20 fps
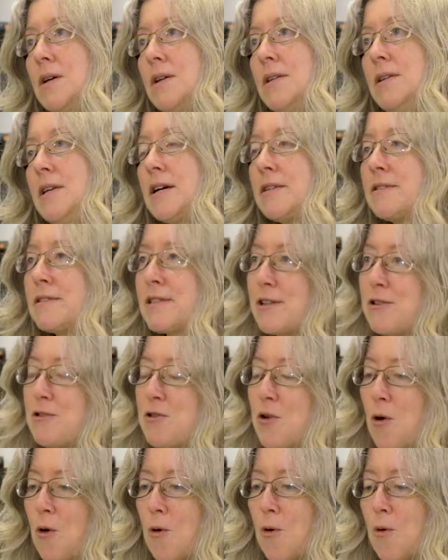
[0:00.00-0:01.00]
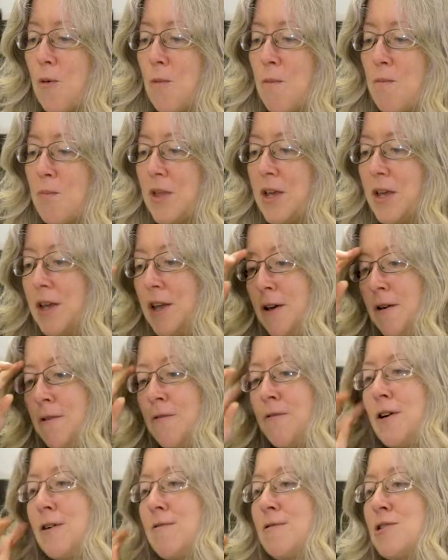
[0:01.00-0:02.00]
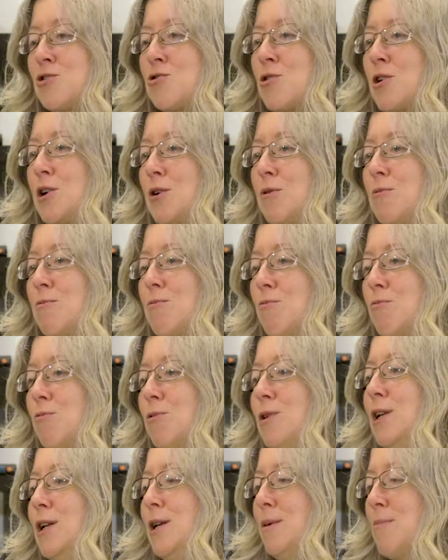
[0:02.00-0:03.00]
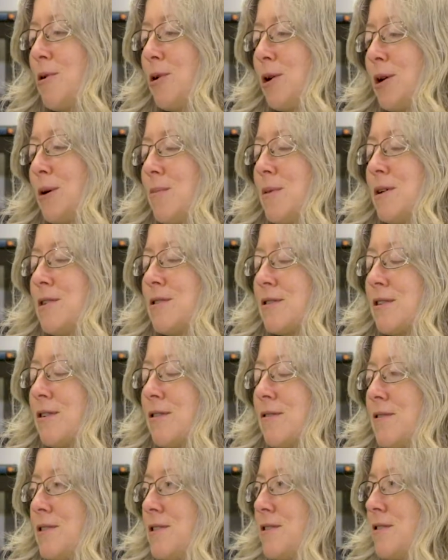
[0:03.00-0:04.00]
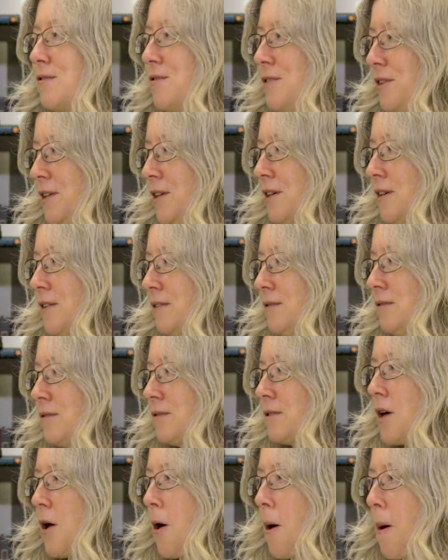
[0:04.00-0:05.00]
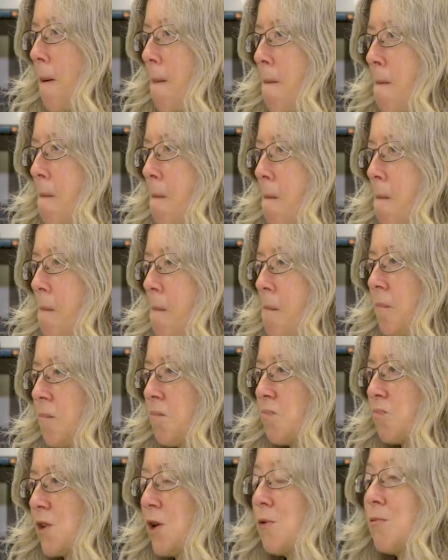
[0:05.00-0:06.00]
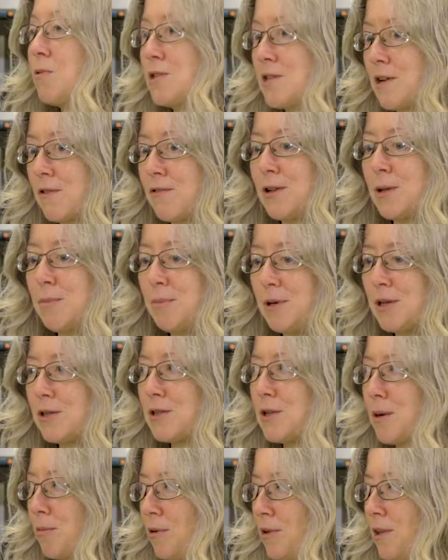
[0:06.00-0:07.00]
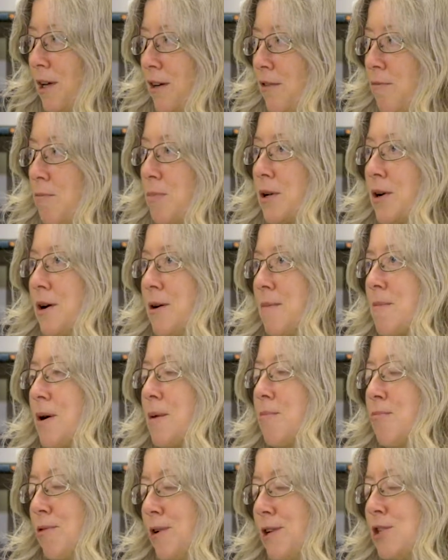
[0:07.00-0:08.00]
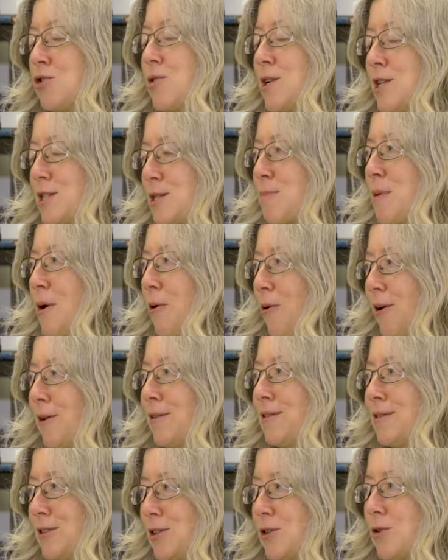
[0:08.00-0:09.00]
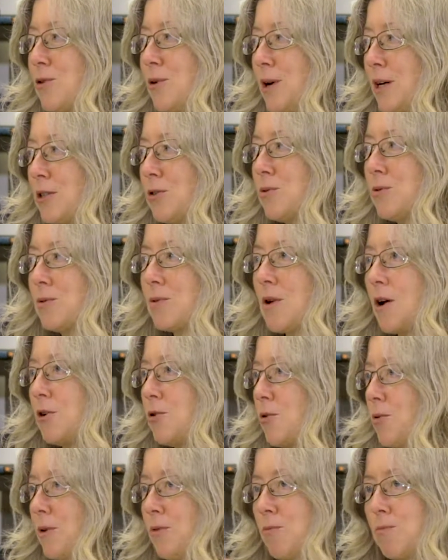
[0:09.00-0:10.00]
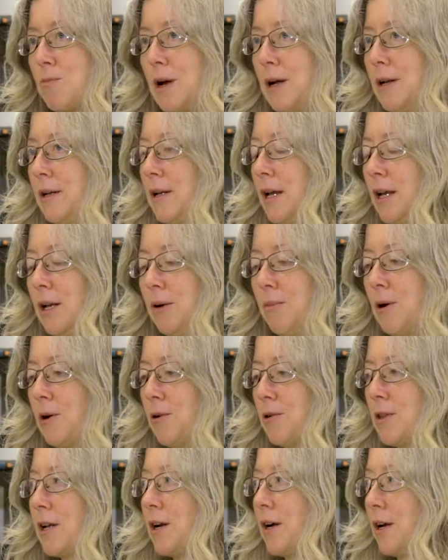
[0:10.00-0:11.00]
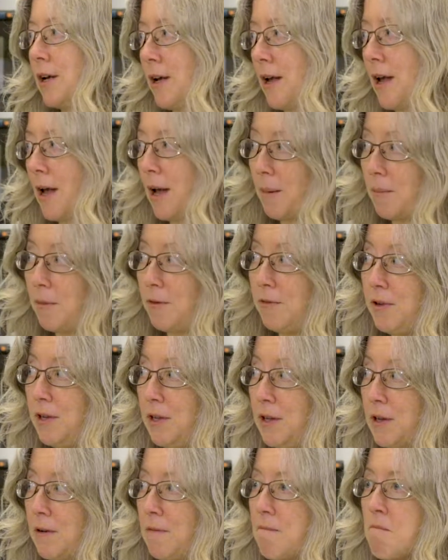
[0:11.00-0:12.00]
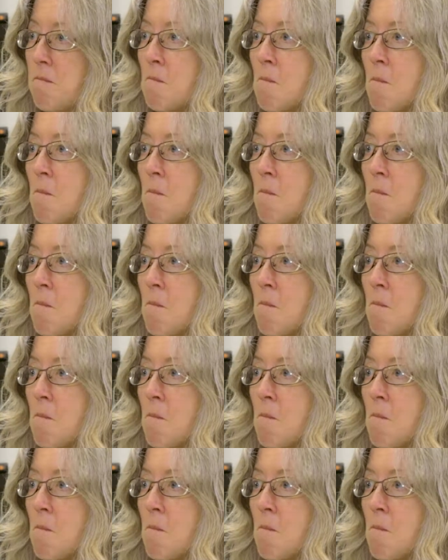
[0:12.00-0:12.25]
Yes and no. If I was trying to really market myself as a vegan, it would definitely be a double life. But I'm pretty transparent. You know, I don't write anywhere that I am a vegan.